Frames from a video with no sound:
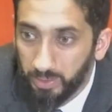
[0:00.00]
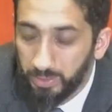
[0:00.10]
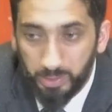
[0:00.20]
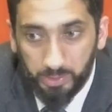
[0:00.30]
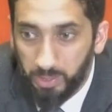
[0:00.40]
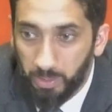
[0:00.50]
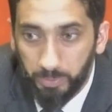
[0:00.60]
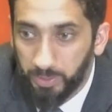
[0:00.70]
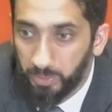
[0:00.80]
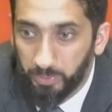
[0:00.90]
It doesn't
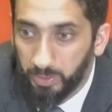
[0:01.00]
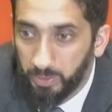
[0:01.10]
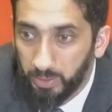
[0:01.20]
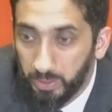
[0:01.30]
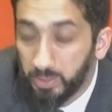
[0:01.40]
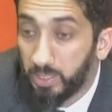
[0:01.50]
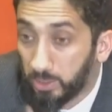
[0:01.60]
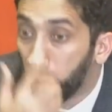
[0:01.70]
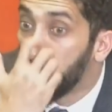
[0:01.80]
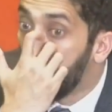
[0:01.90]
happen that way. It
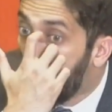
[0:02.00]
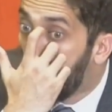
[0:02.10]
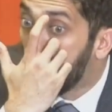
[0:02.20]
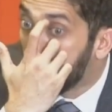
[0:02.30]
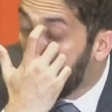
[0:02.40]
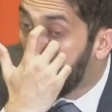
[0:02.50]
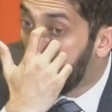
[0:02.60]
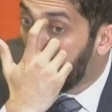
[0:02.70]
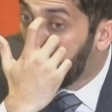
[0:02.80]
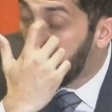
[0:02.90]
takes a long time
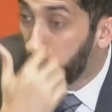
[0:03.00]
before you